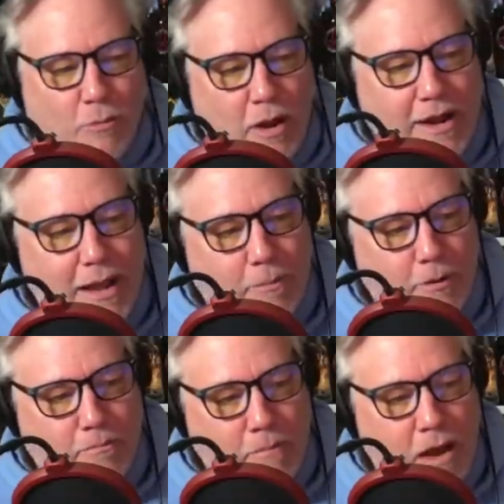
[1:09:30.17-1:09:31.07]
you, Brian
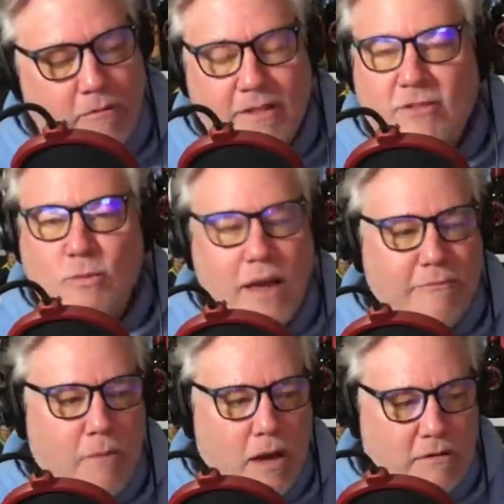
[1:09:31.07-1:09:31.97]
Hepburn, moderating. This is why I
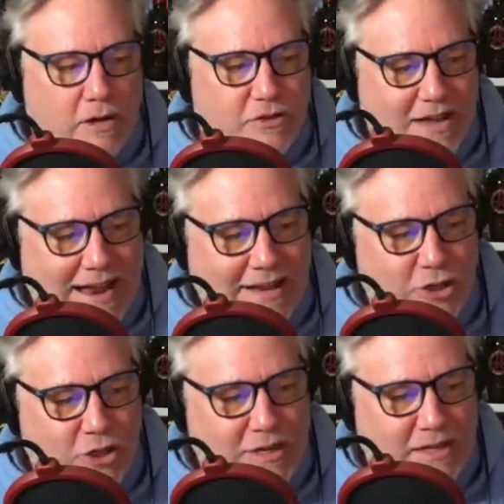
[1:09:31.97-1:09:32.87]
have moderators.
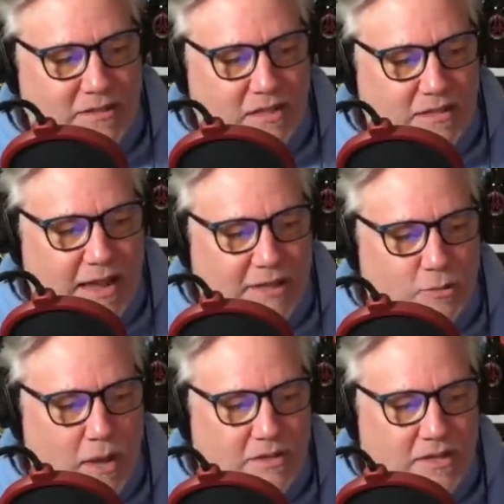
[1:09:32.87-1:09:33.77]
HD says,
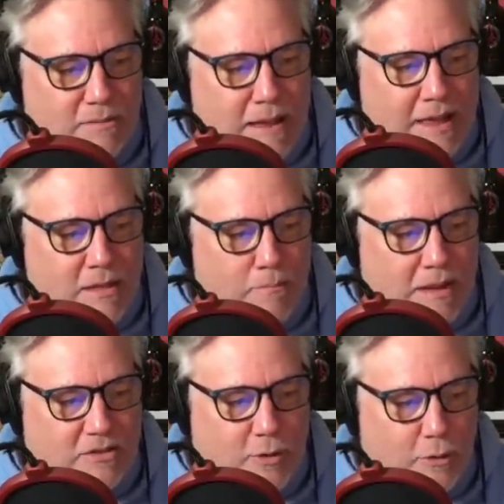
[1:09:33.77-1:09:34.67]
XYZ, man, the
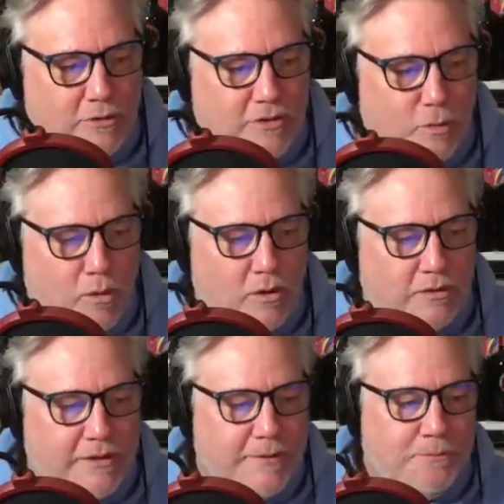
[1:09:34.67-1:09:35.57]
best girls in the
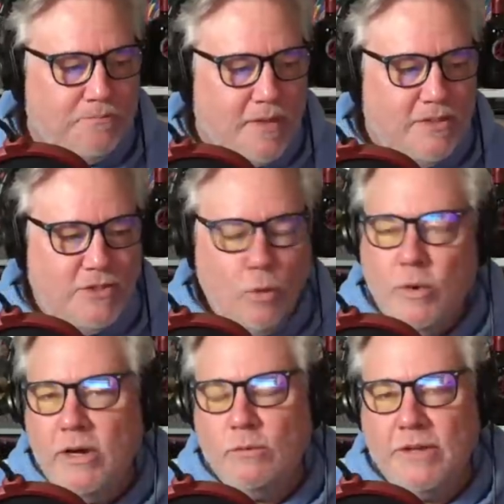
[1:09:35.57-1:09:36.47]
world. It's so
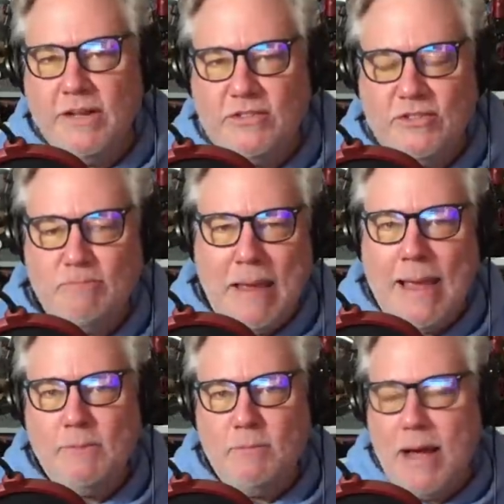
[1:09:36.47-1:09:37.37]
weird when you get
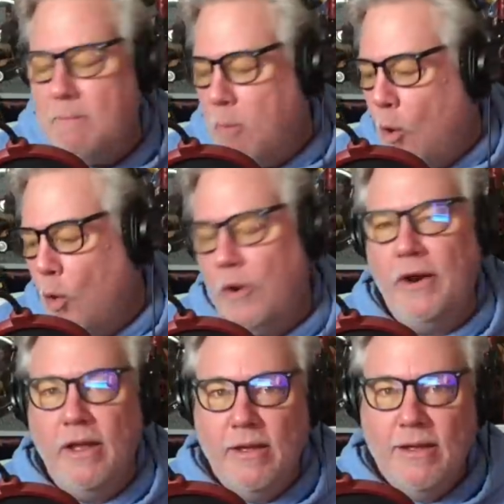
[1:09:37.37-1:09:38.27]
spammed by
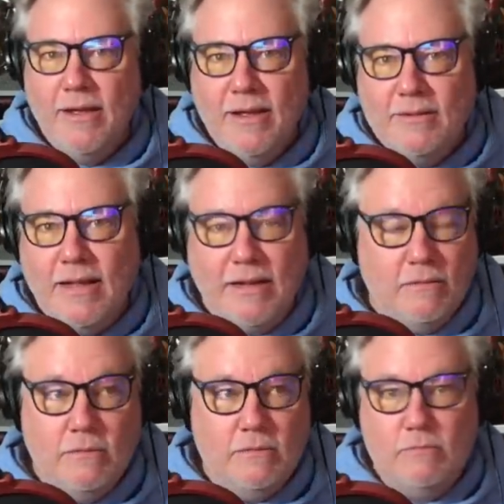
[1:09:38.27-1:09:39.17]
porn. Like,
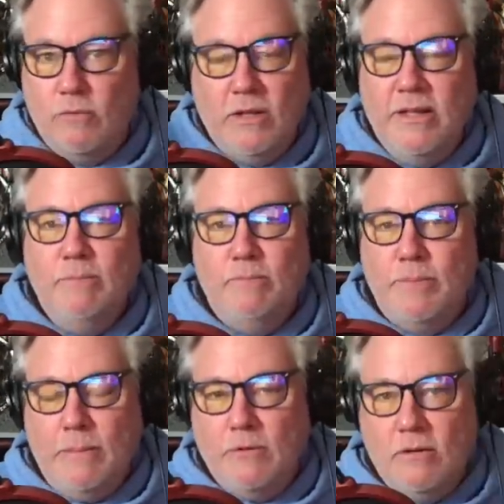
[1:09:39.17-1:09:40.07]
really?
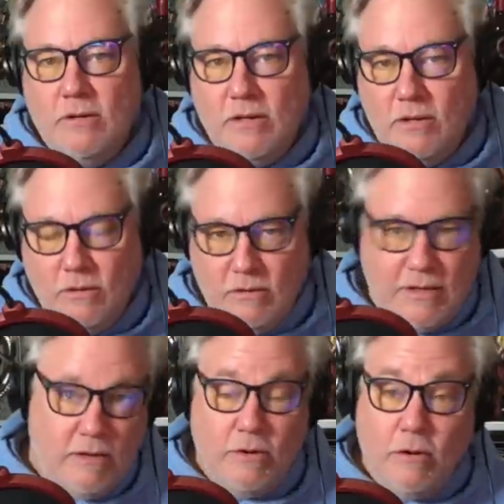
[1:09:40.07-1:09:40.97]
People
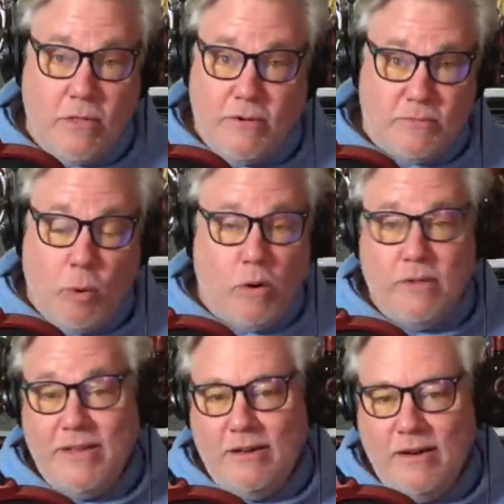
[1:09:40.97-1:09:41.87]
don't know that there's porn
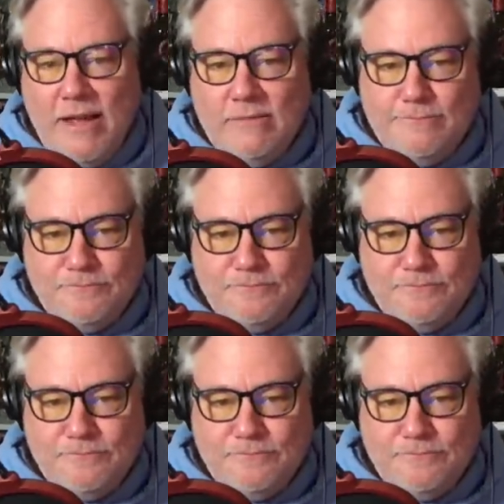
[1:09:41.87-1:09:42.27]
on the internet?